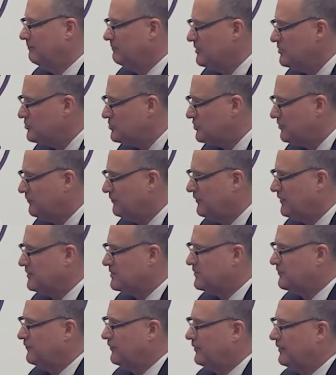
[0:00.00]
a mutual
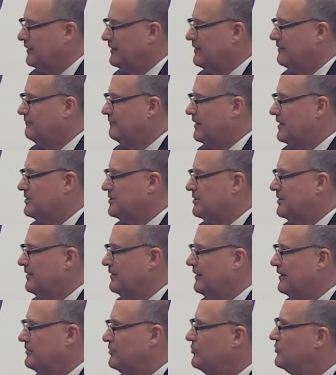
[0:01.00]
fund's fully
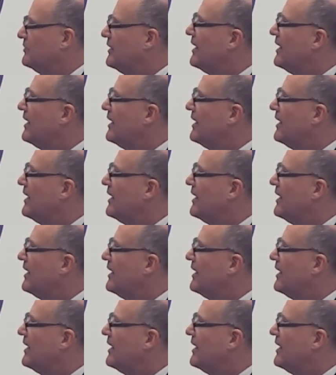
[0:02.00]
invested and you